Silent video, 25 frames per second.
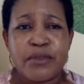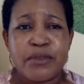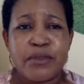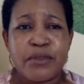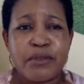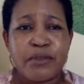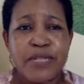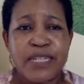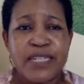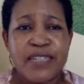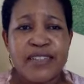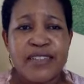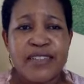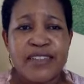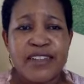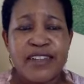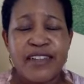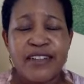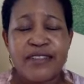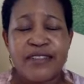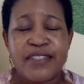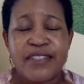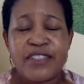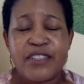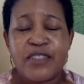book by its
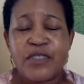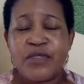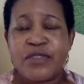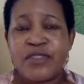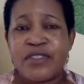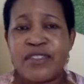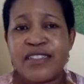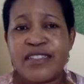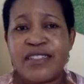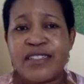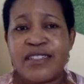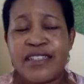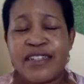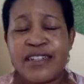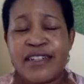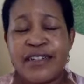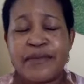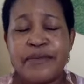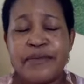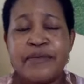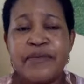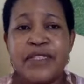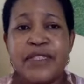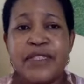cover. You see the